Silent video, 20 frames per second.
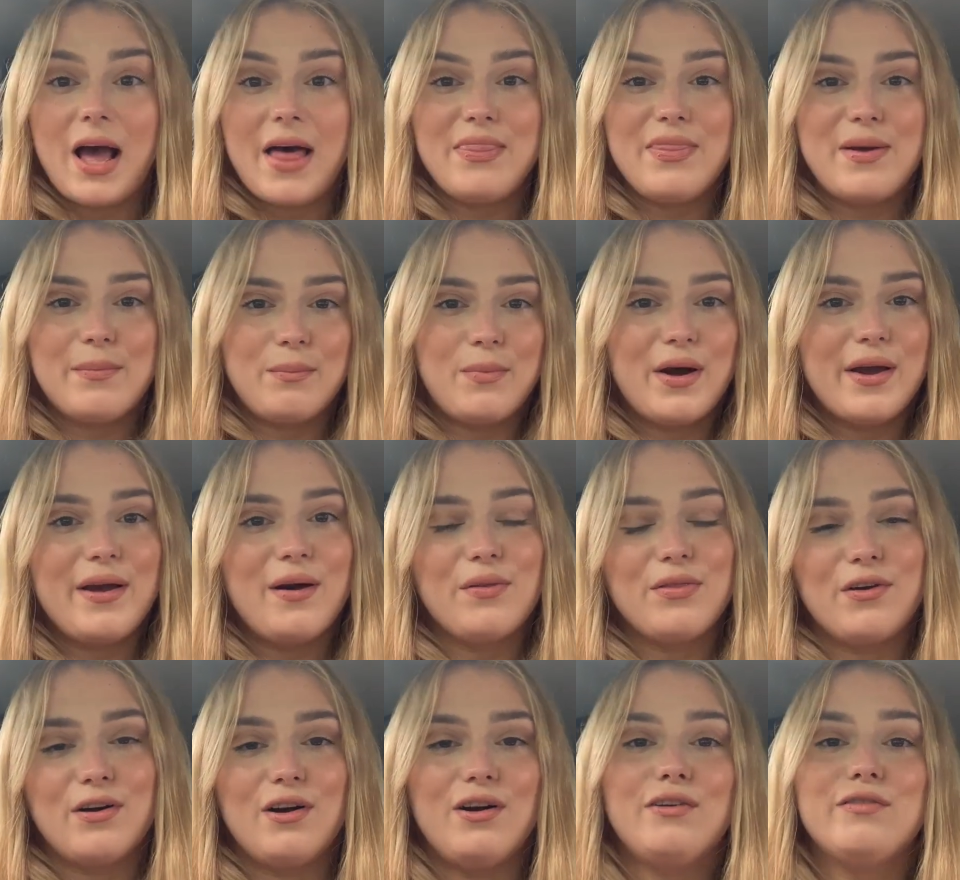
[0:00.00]
And then my
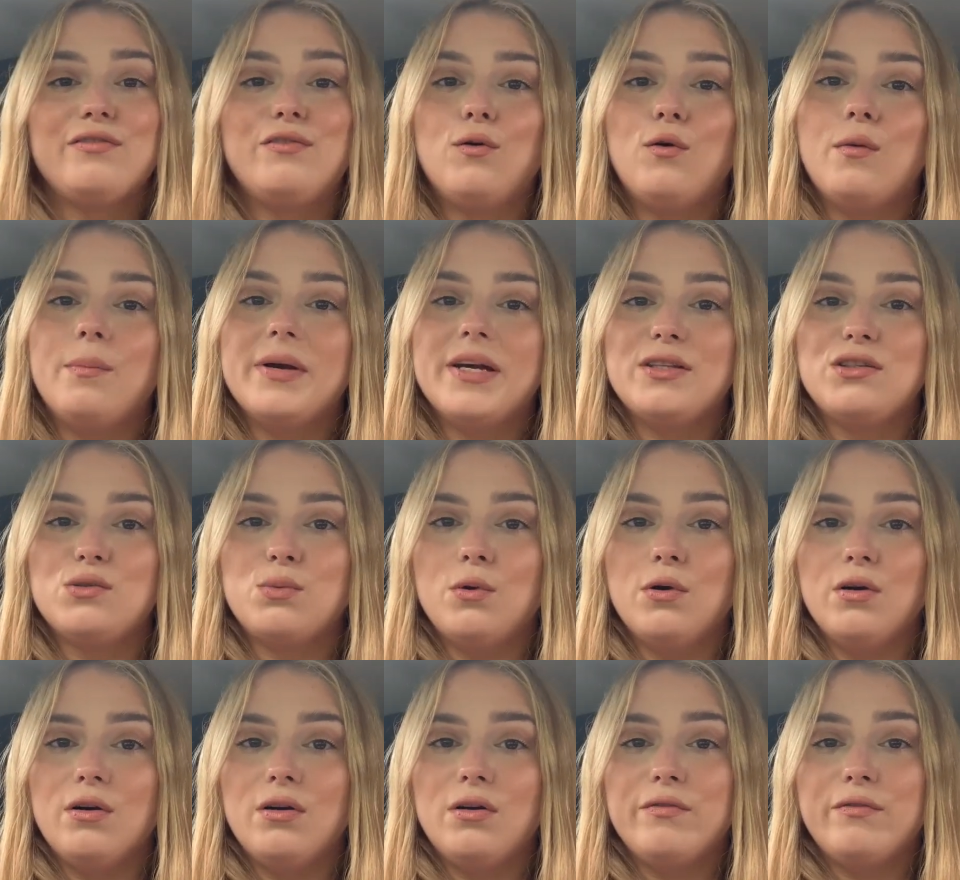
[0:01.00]
other four bids
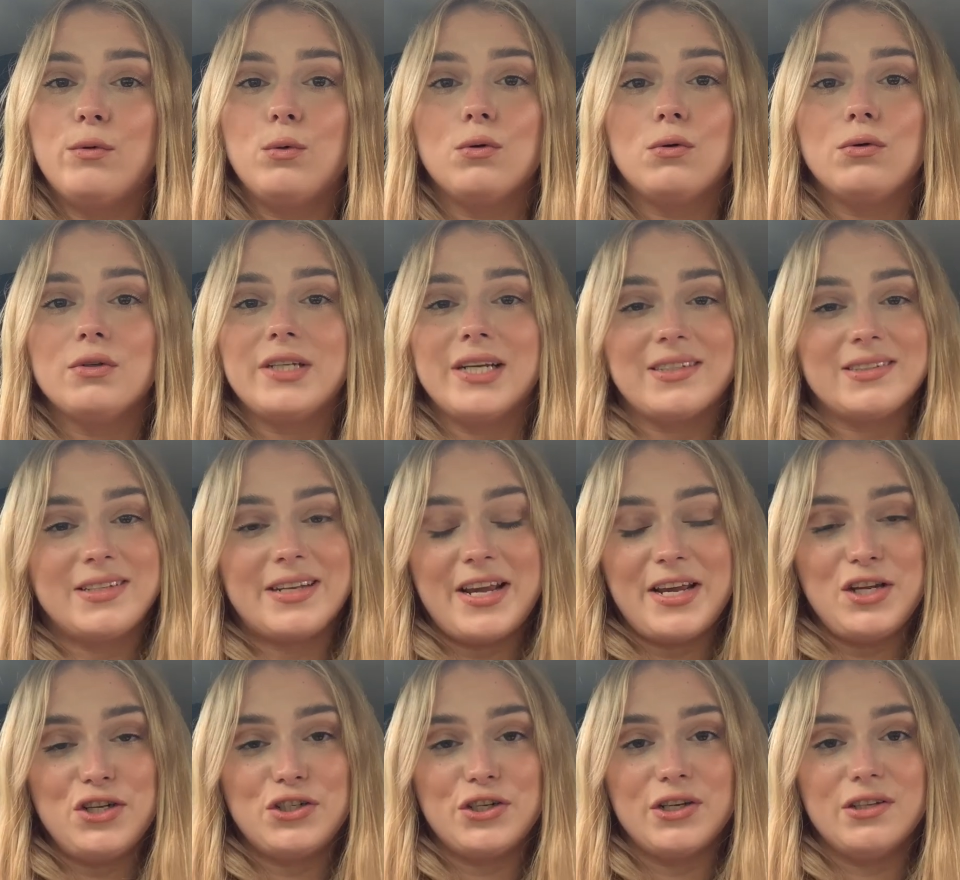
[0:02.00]
were for
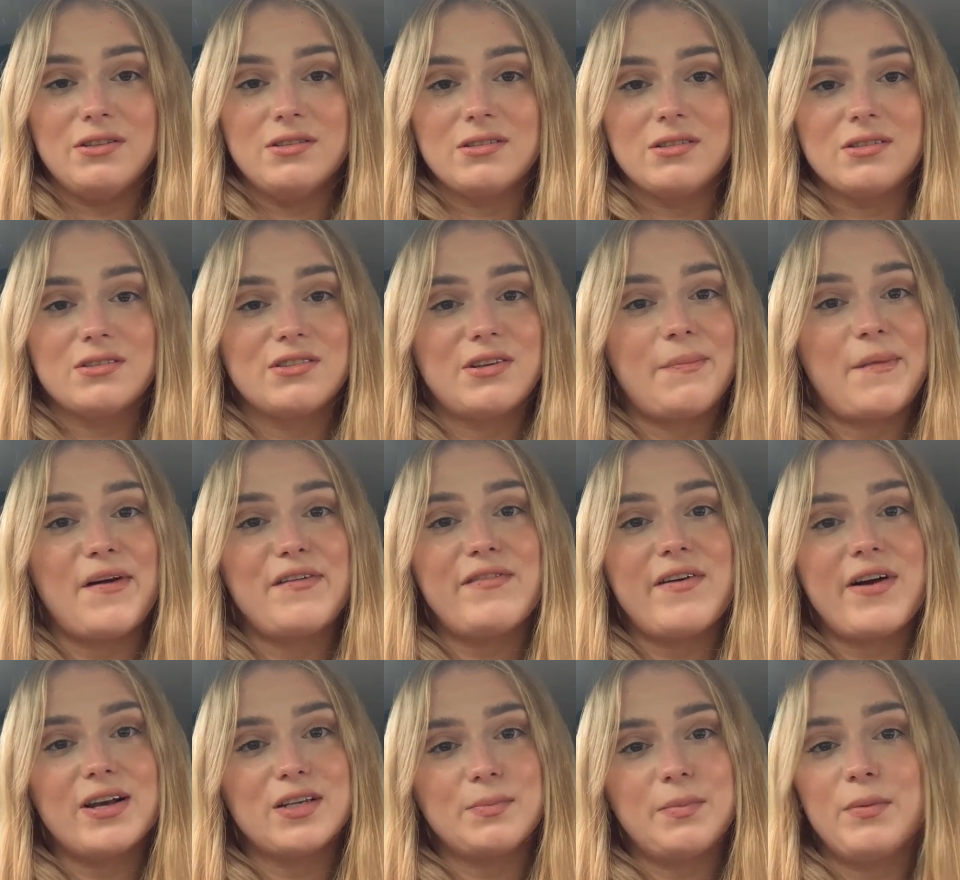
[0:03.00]
destinations. So my
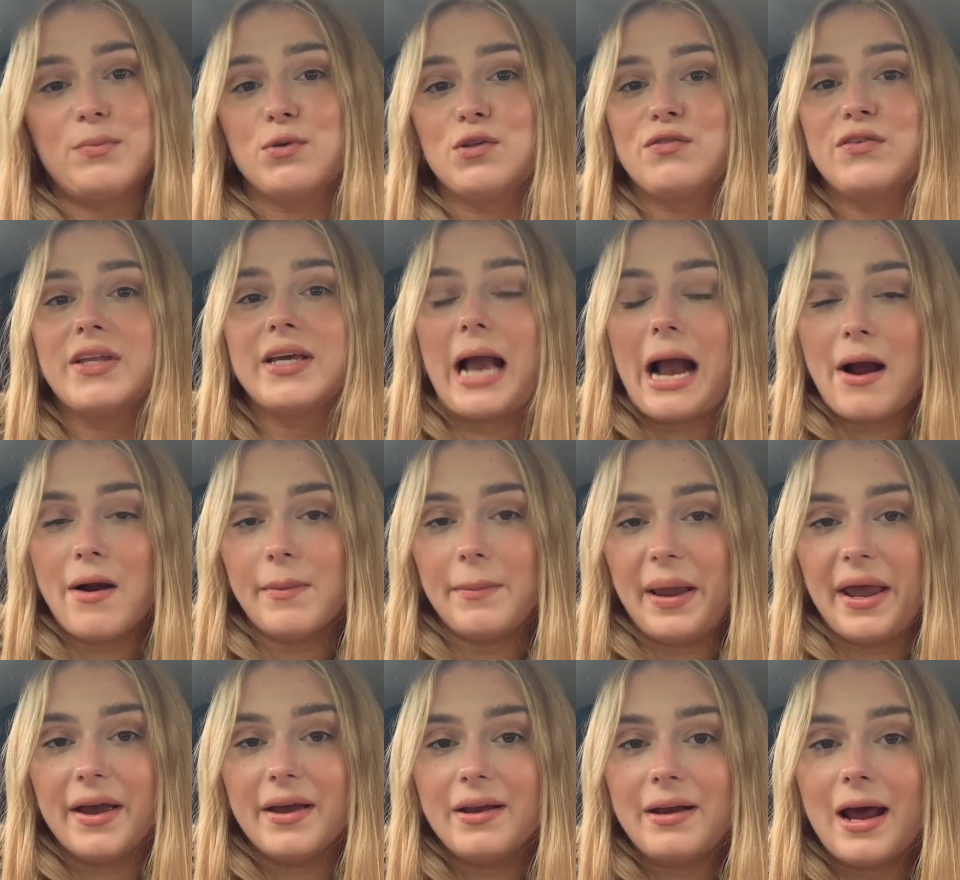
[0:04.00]
first bid was for the
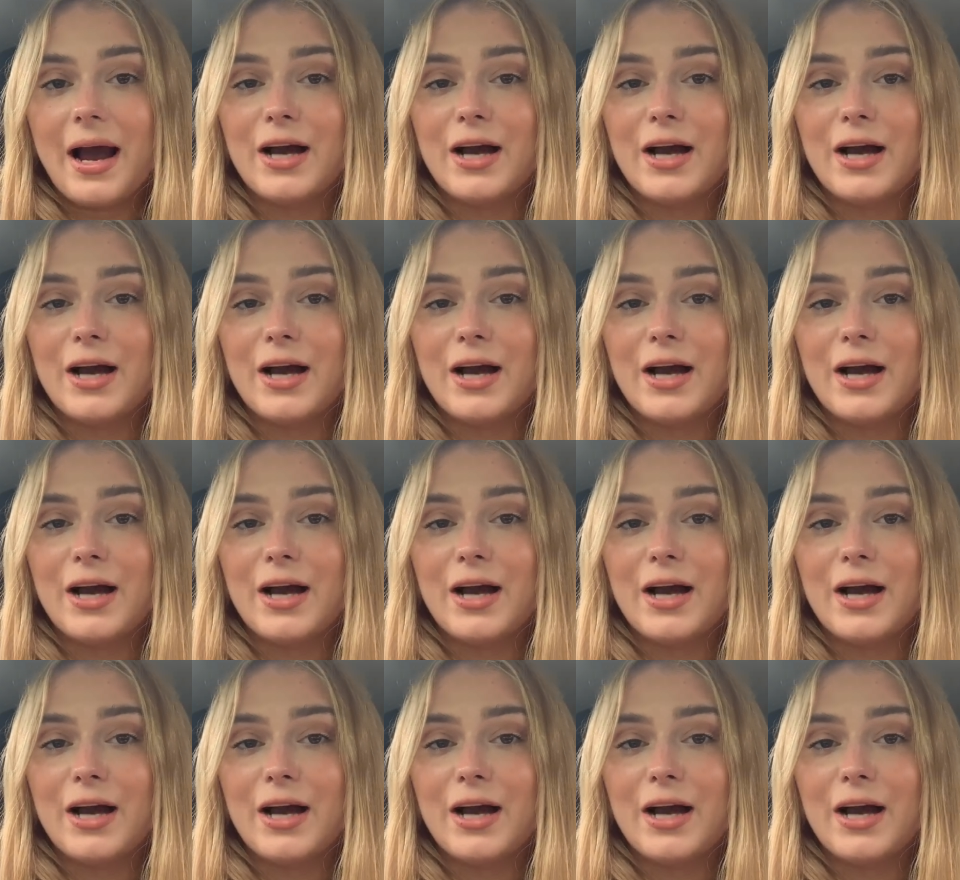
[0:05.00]
Caribbean.